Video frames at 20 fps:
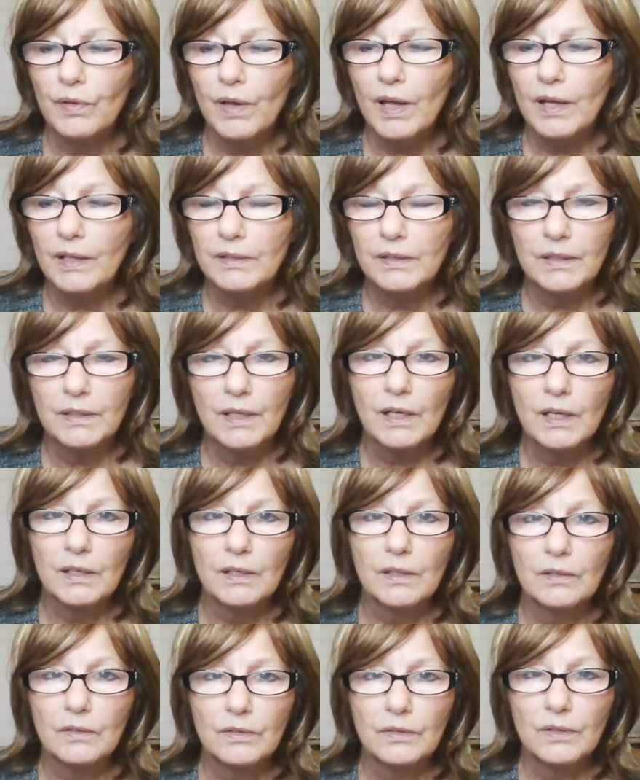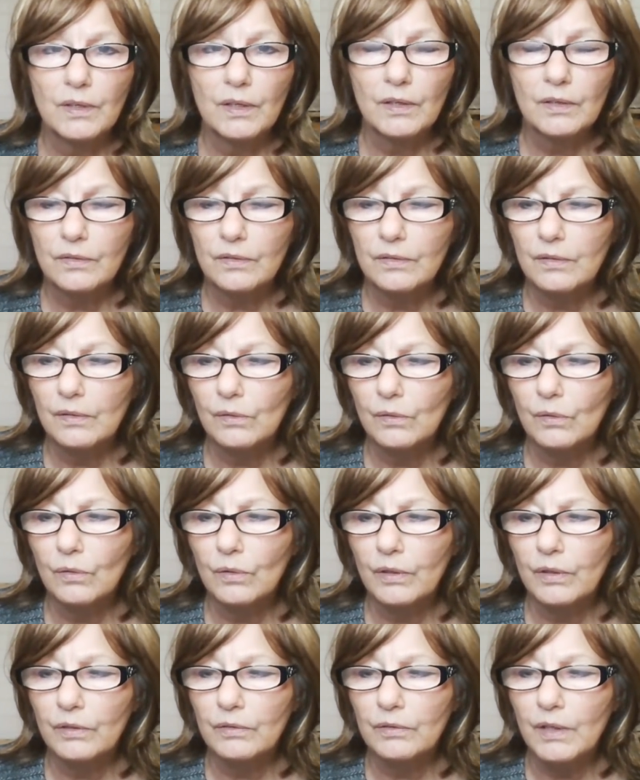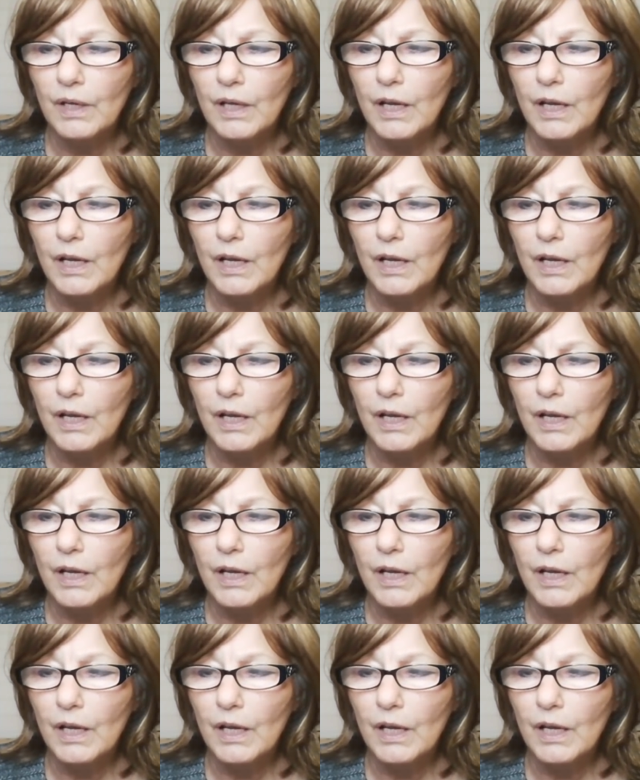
that day, says the Lord.